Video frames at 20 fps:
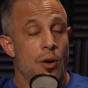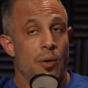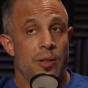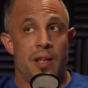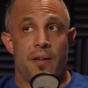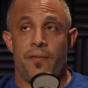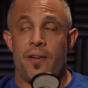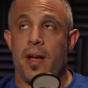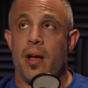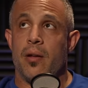know what
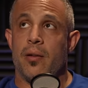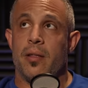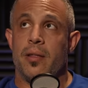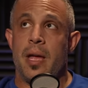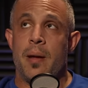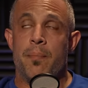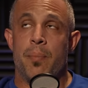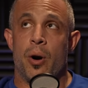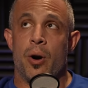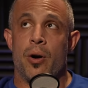they found?
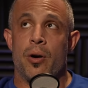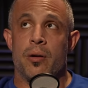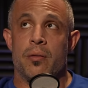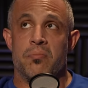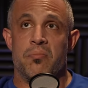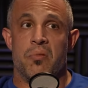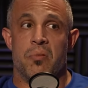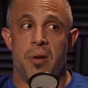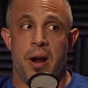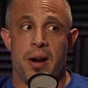They burned
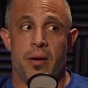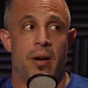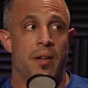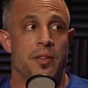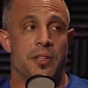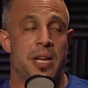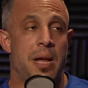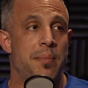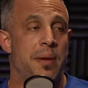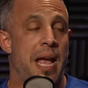right around
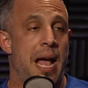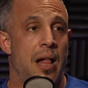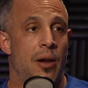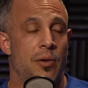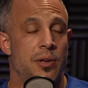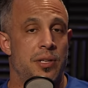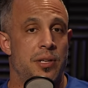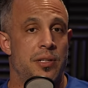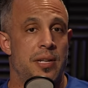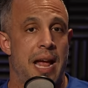the same
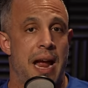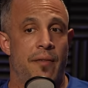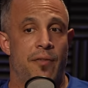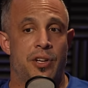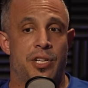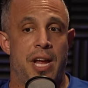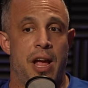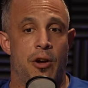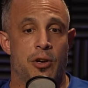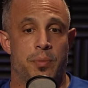calories as the
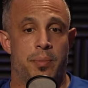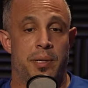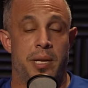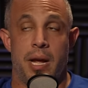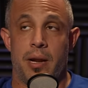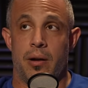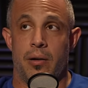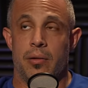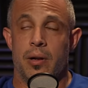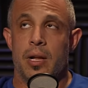average couch
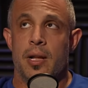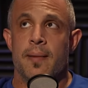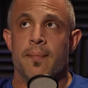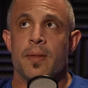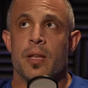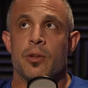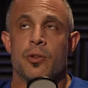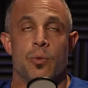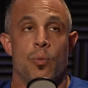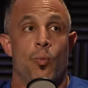potato.
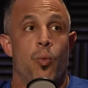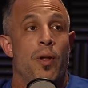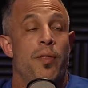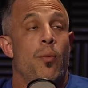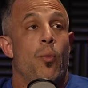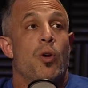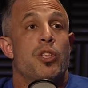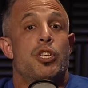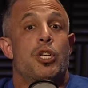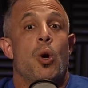What
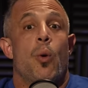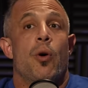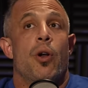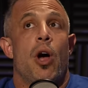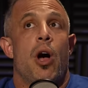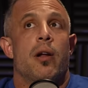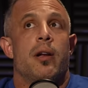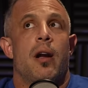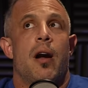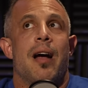what's going
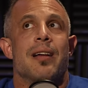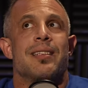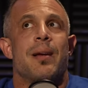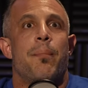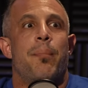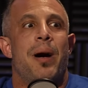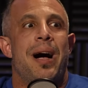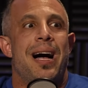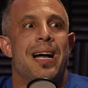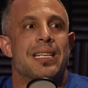on here? How's that
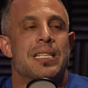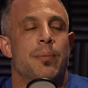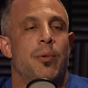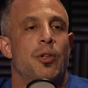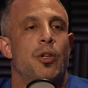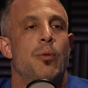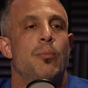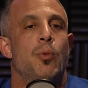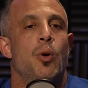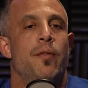possible?
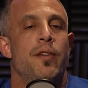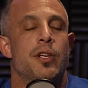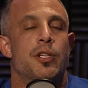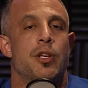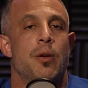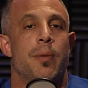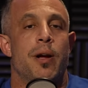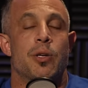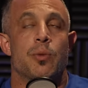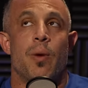they're moving
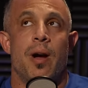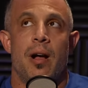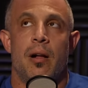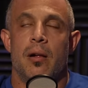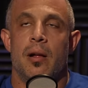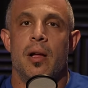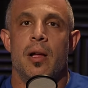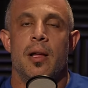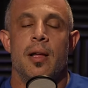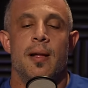so much.
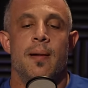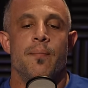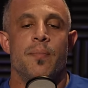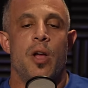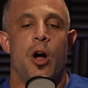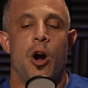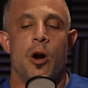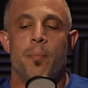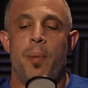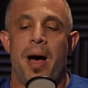Well
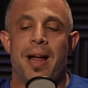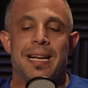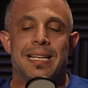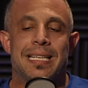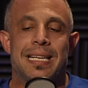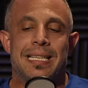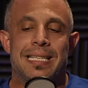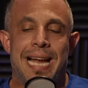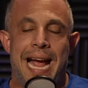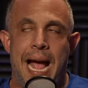our bodies
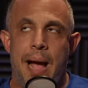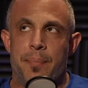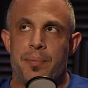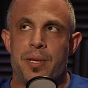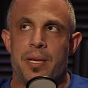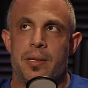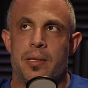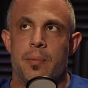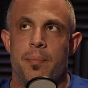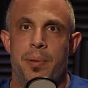
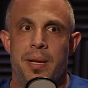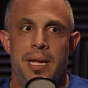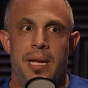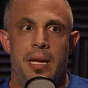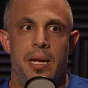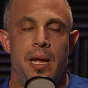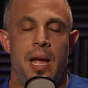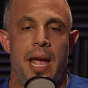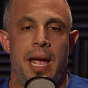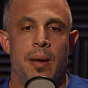adapted to
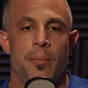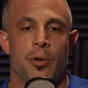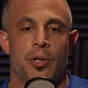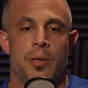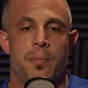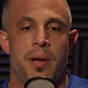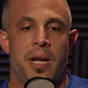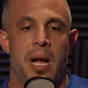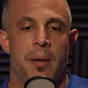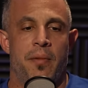be able
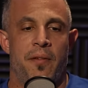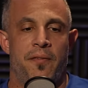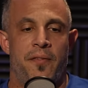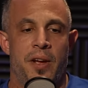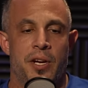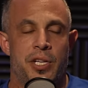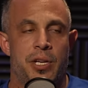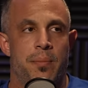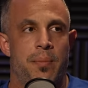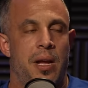to become
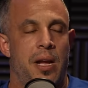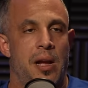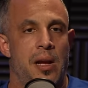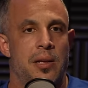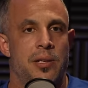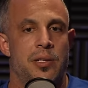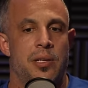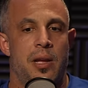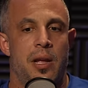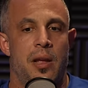efficient
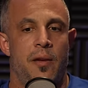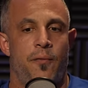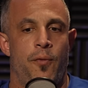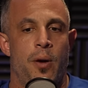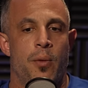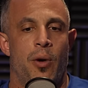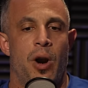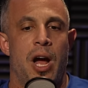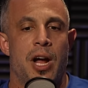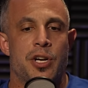because if
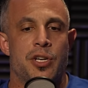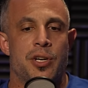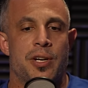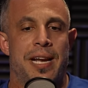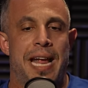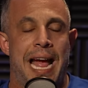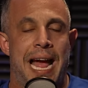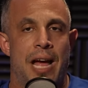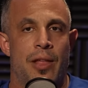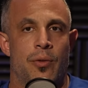we were hunter
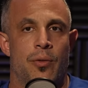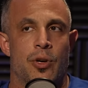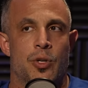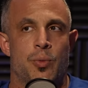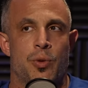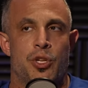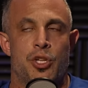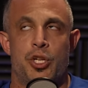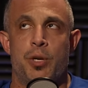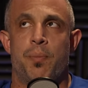gatherers
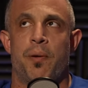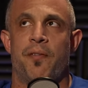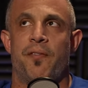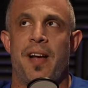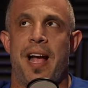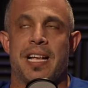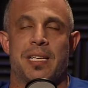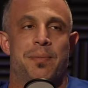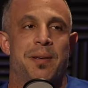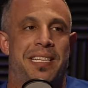with super
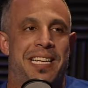fast